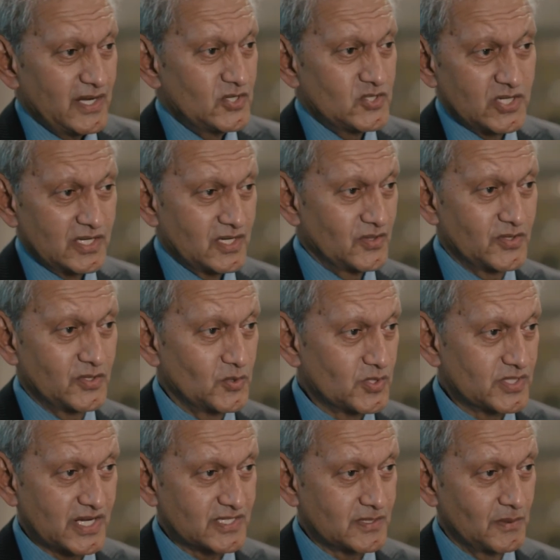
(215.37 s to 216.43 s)
energy and
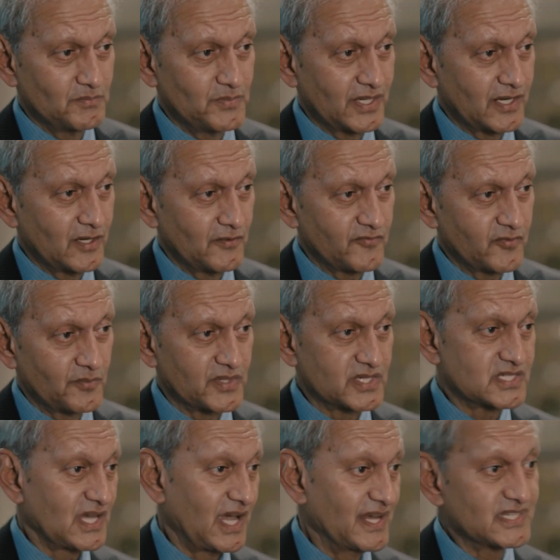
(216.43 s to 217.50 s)
enthusiasm I'm picking up from the
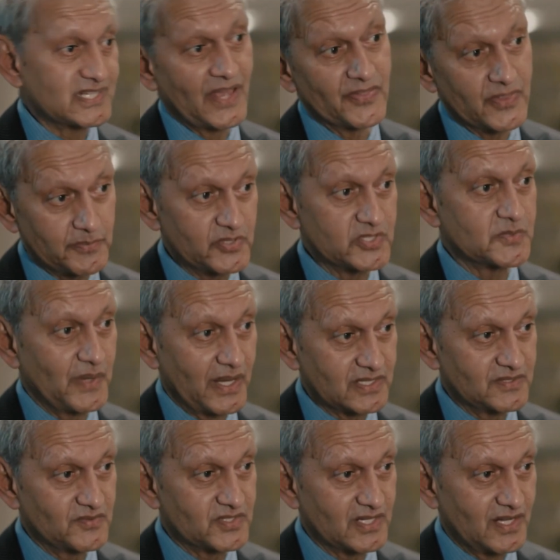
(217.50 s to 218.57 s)
sites and the
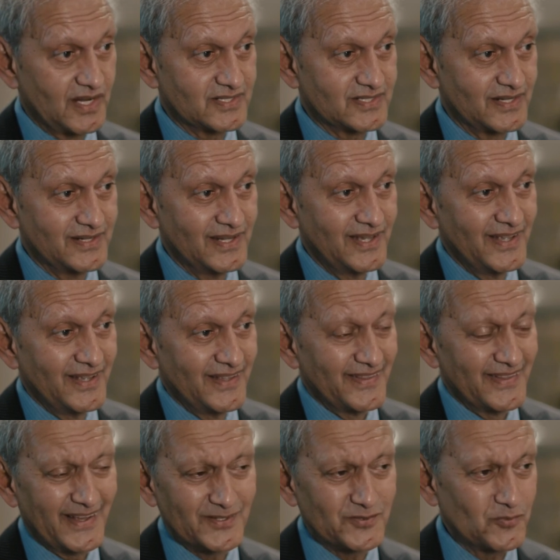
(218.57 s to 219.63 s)
prospective sites, and
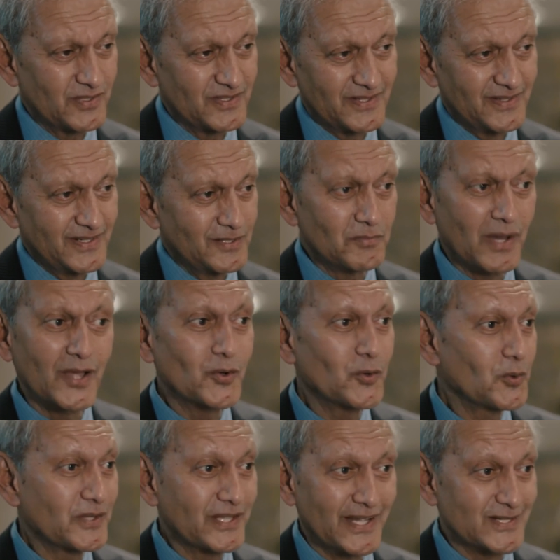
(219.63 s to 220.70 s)
that's, in my
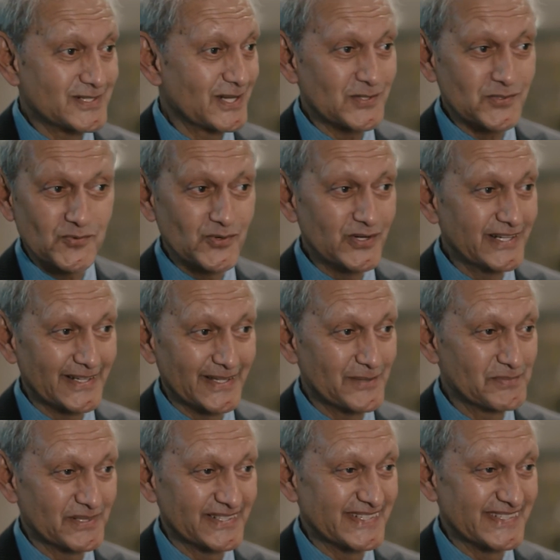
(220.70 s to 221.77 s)
old age, that's really
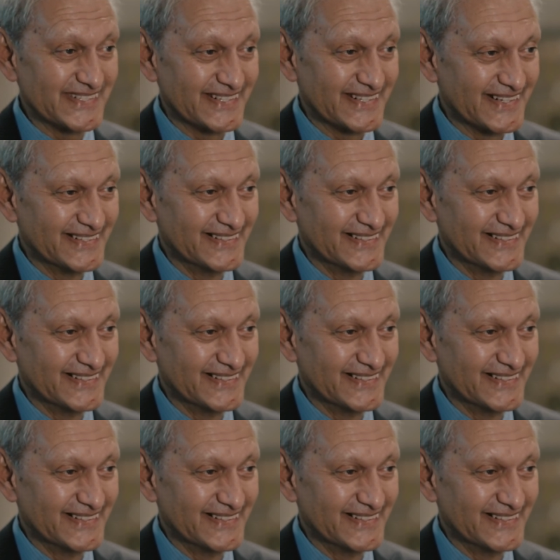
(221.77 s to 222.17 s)
pleasing.